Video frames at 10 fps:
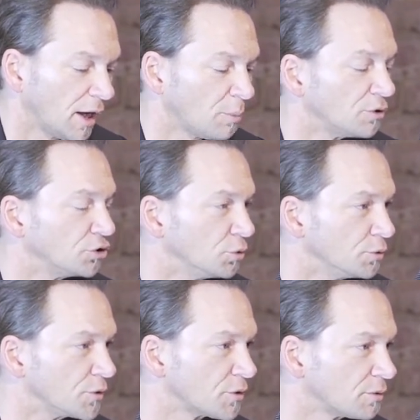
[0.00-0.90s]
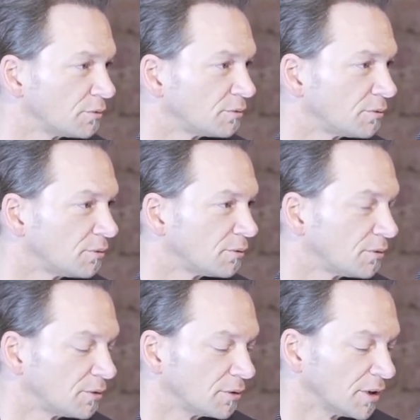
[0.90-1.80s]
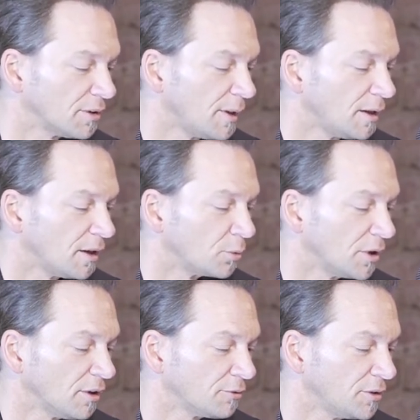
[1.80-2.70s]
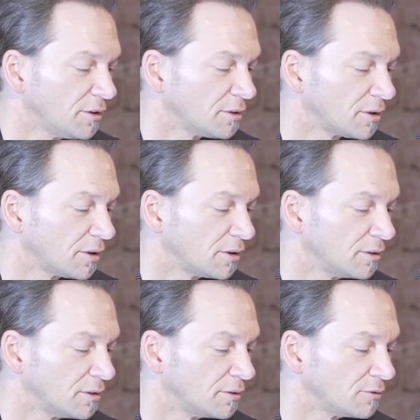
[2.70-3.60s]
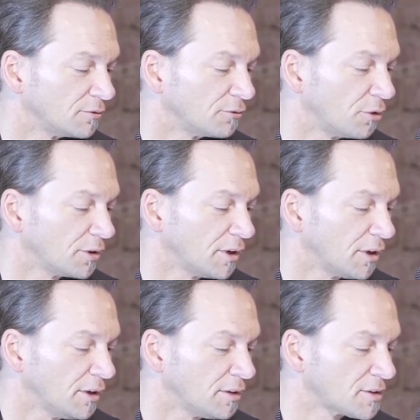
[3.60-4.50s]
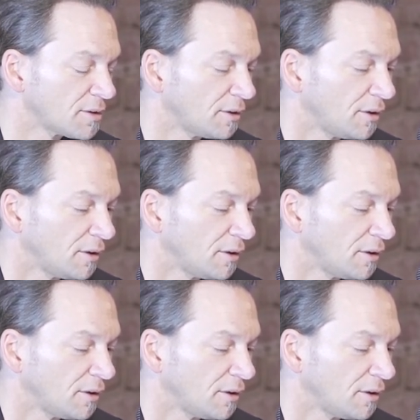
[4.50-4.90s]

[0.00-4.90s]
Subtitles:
apple juice. Okay, and we have here 48